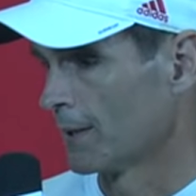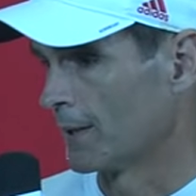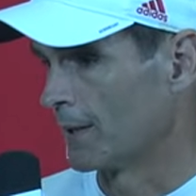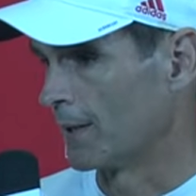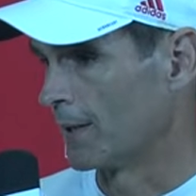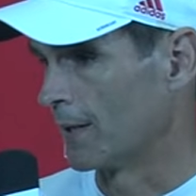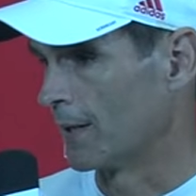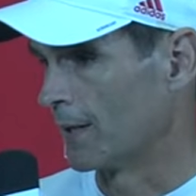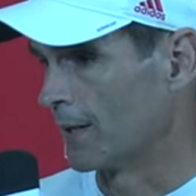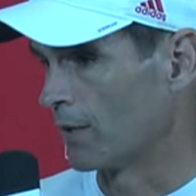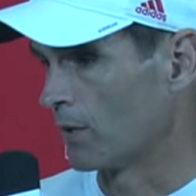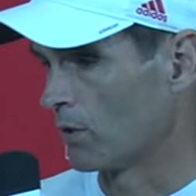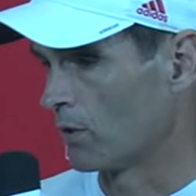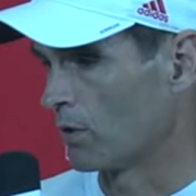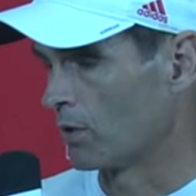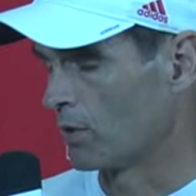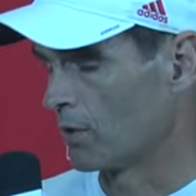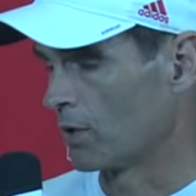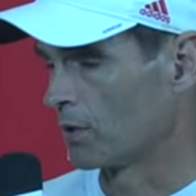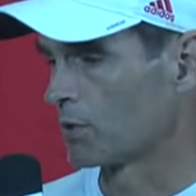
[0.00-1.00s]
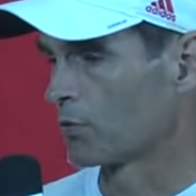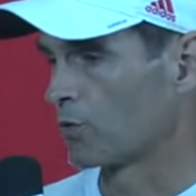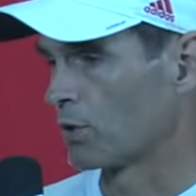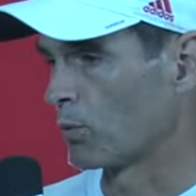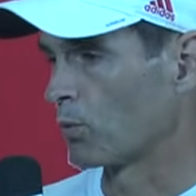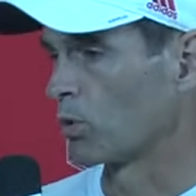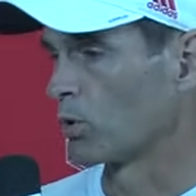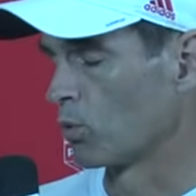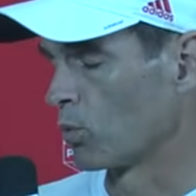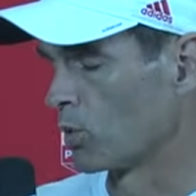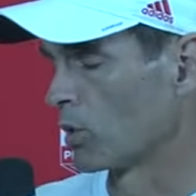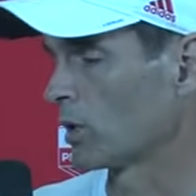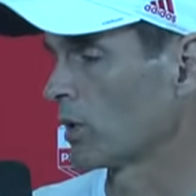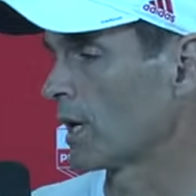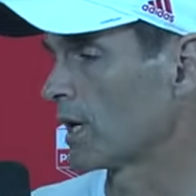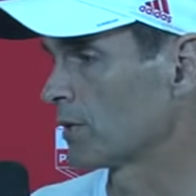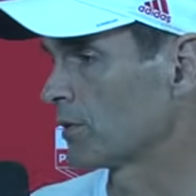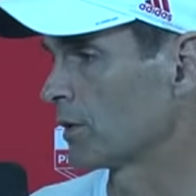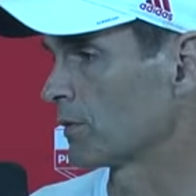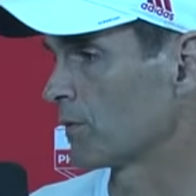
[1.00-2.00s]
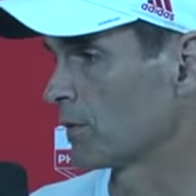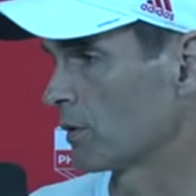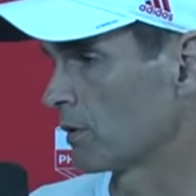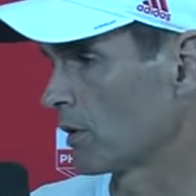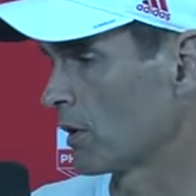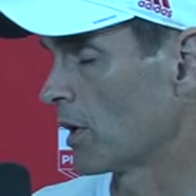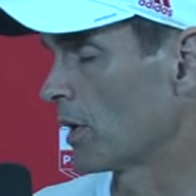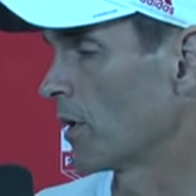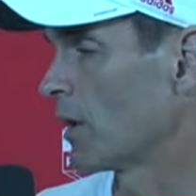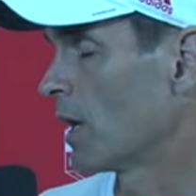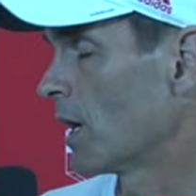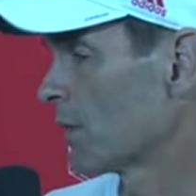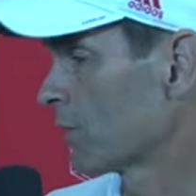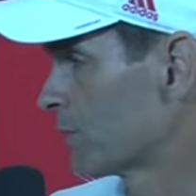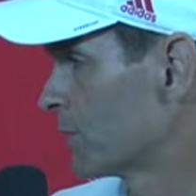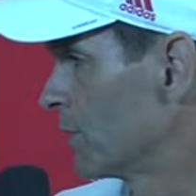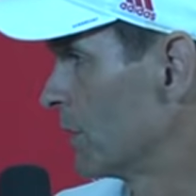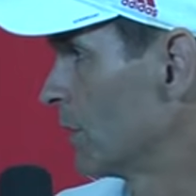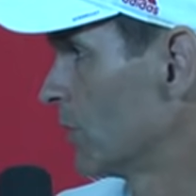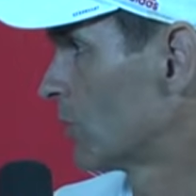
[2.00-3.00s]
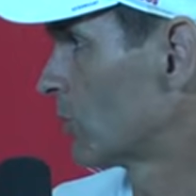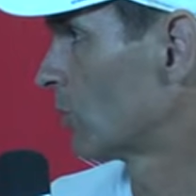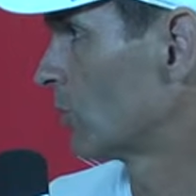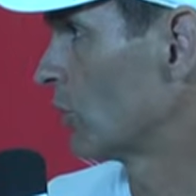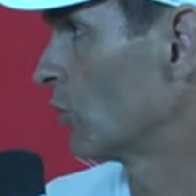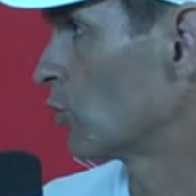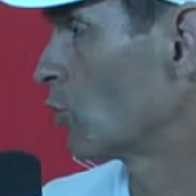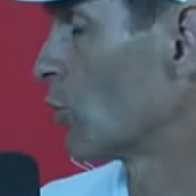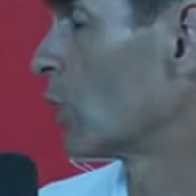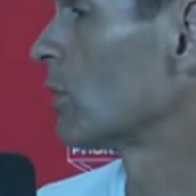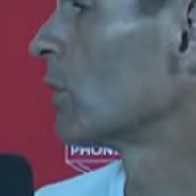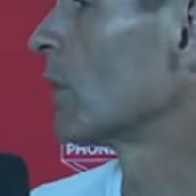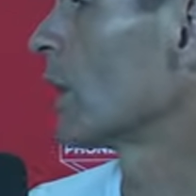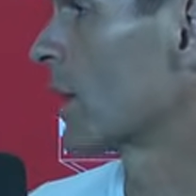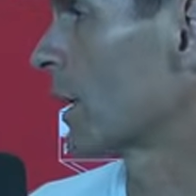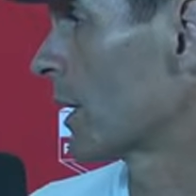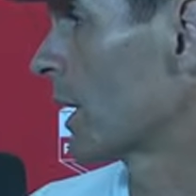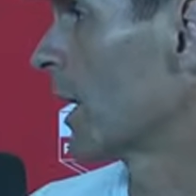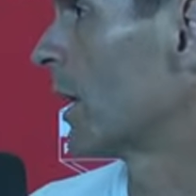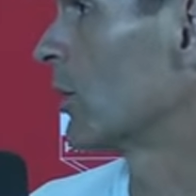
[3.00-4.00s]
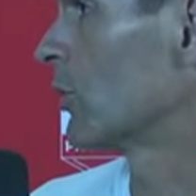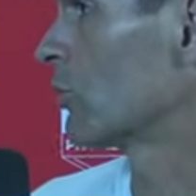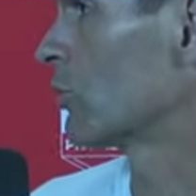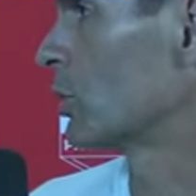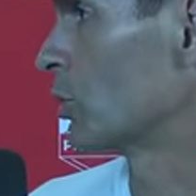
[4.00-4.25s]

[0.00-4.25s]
The other thing where we're a lot different on offense is we have a lot of guys